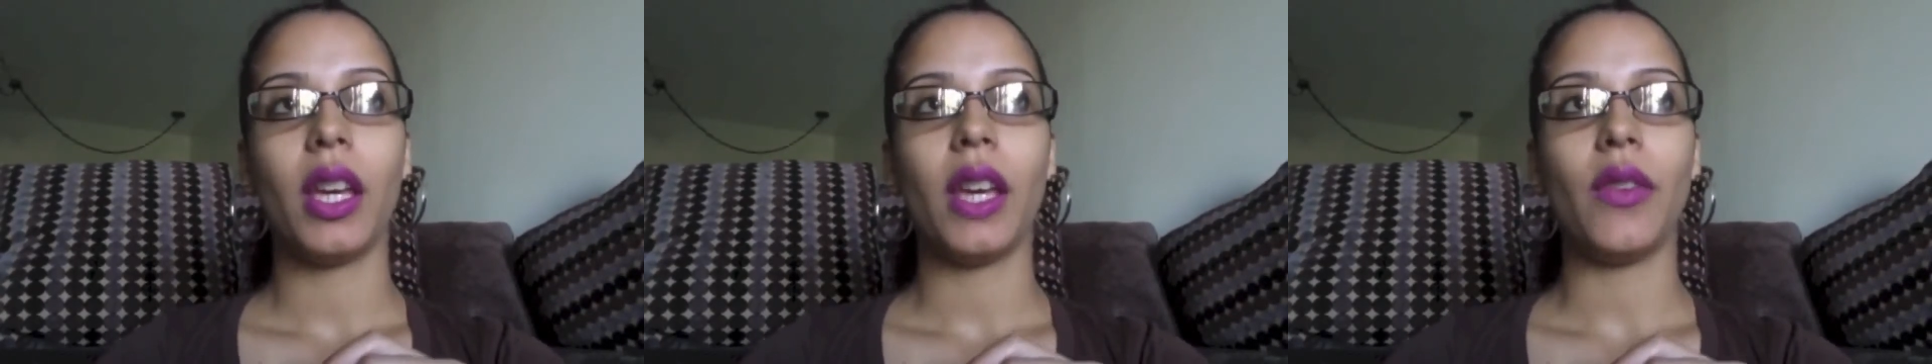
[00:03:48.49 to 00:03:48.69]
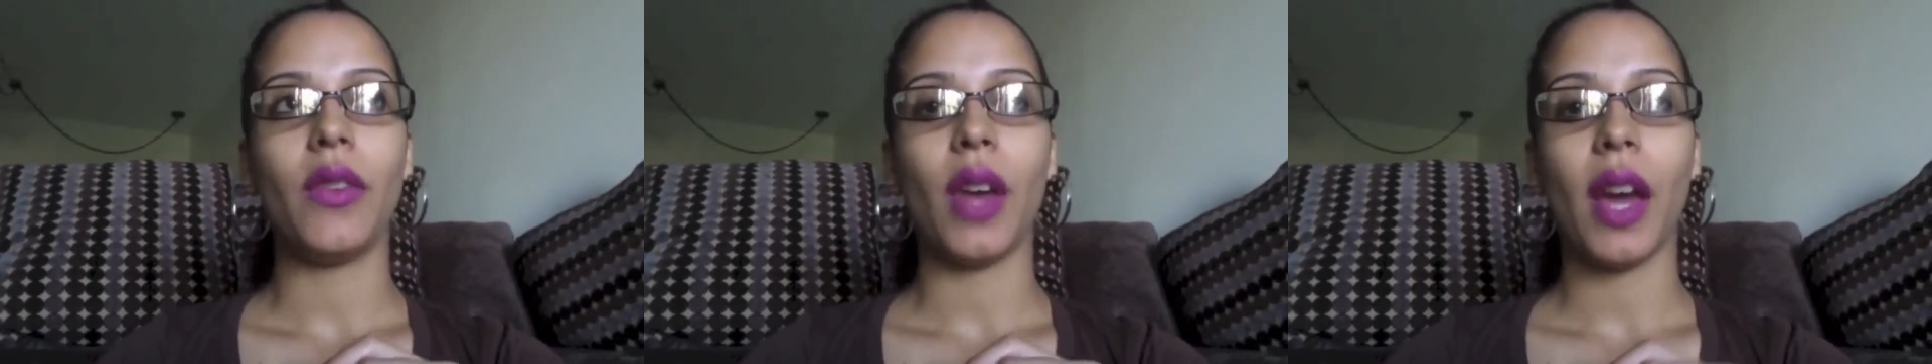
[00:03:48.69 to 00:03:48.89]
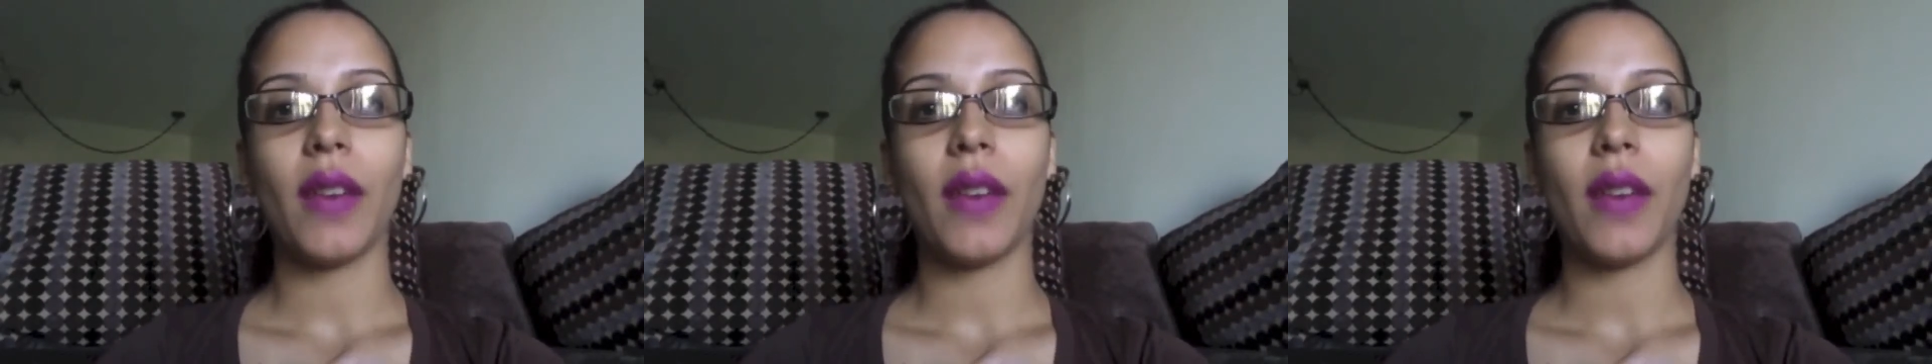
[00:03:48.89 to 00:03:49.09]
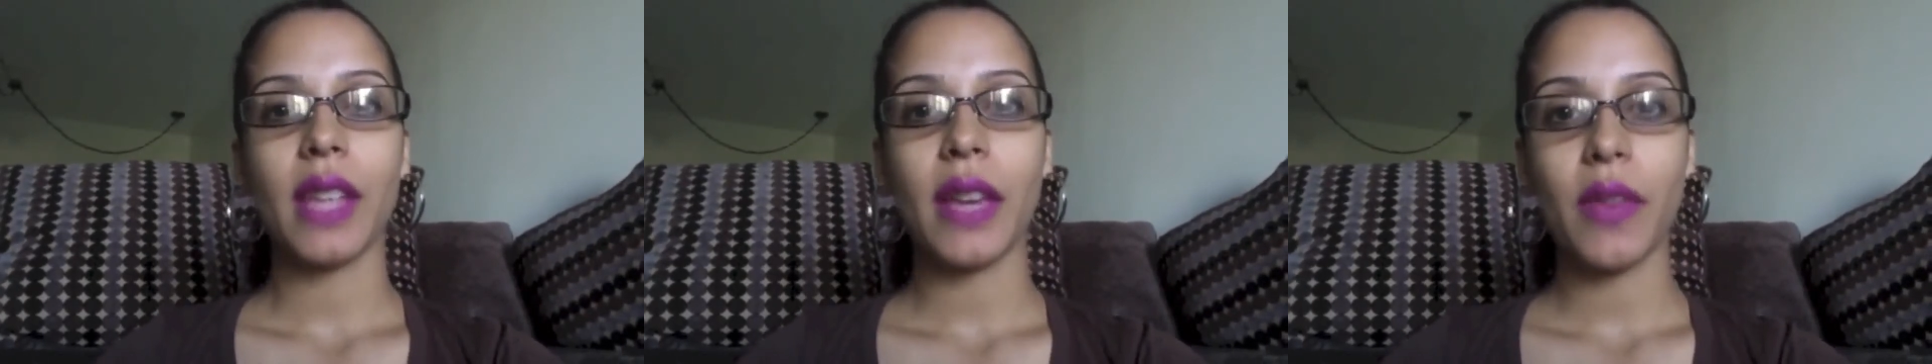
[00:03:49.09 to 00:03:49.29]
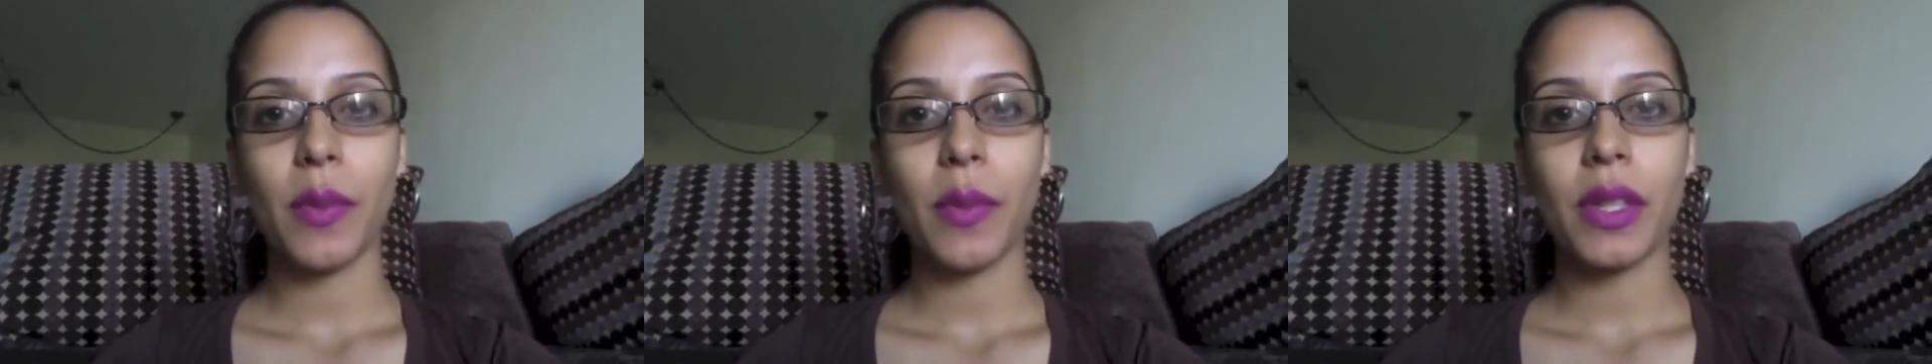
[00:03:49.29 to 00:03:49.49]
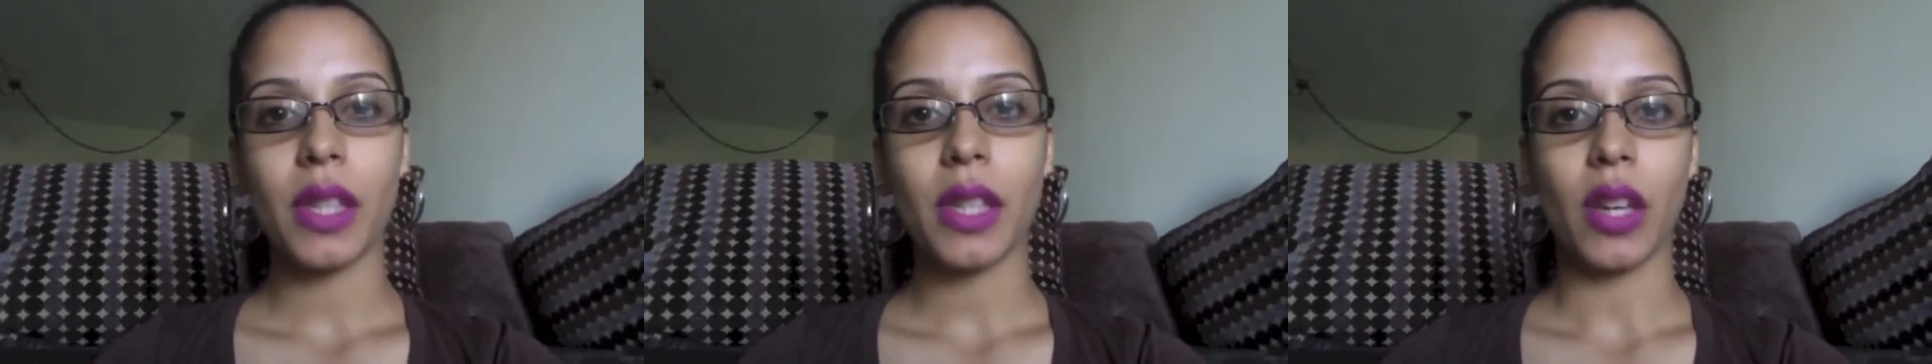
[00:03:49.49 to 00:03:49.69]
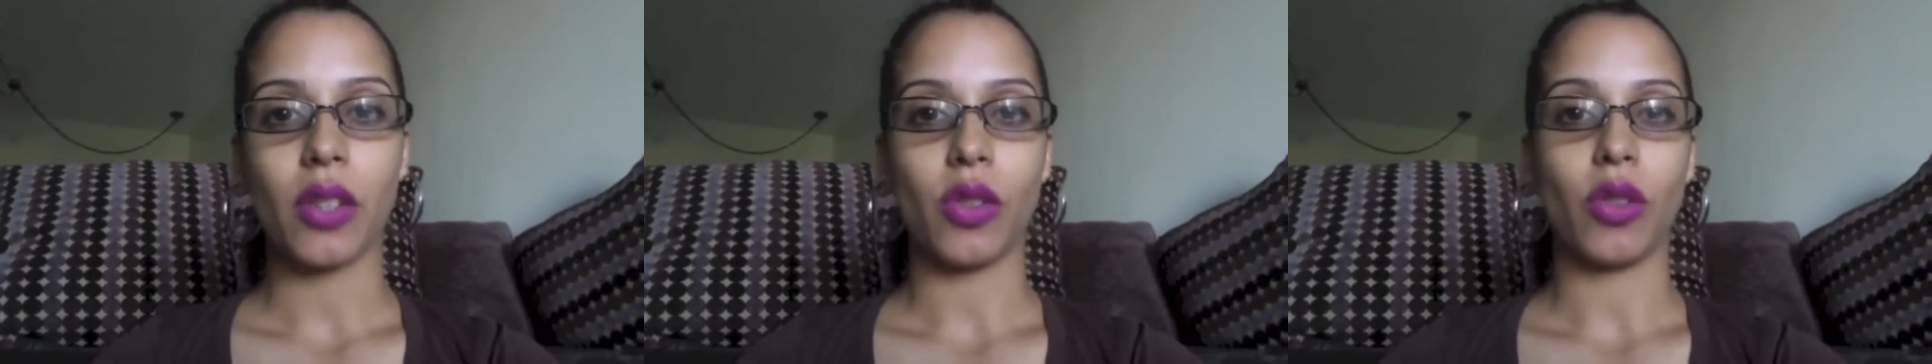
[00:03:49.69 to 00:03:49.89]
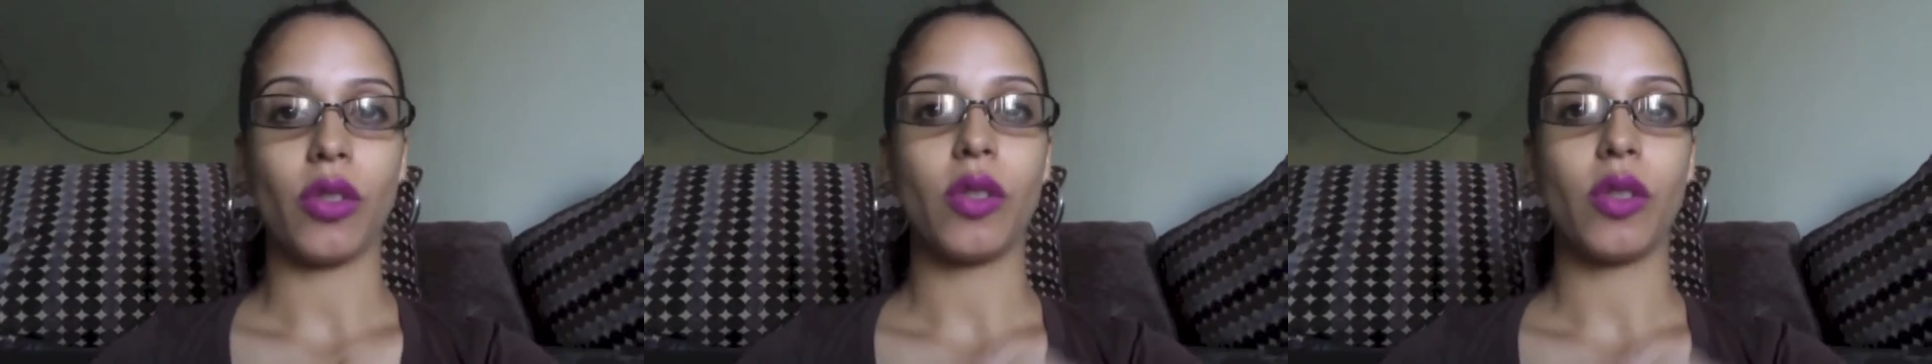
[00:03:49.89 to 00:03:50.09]
If you have to have a massage,
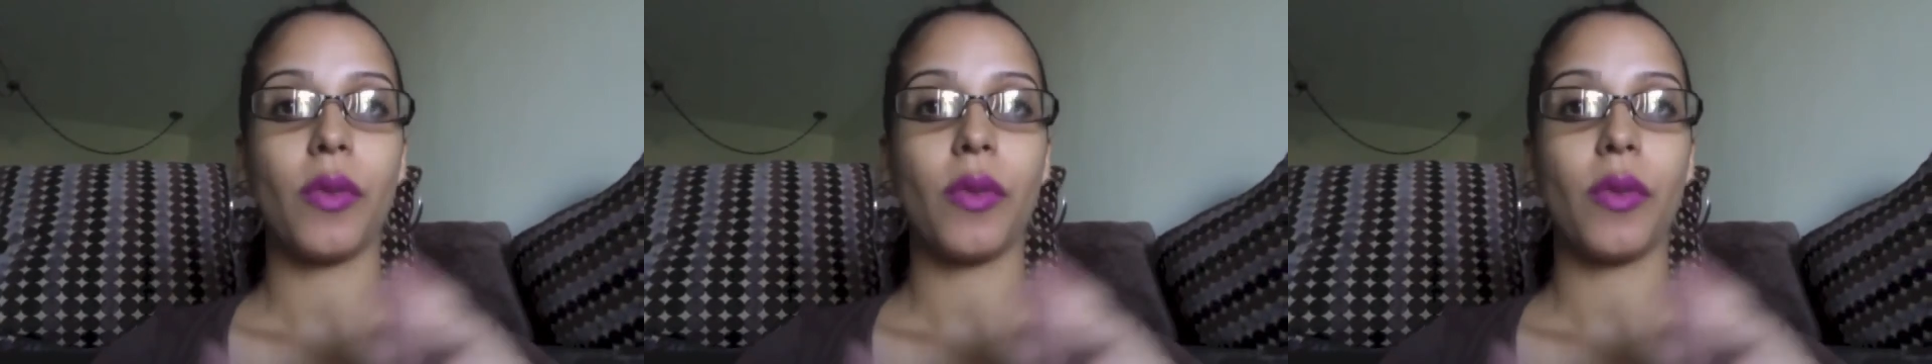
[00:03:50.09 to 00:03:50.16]
go to a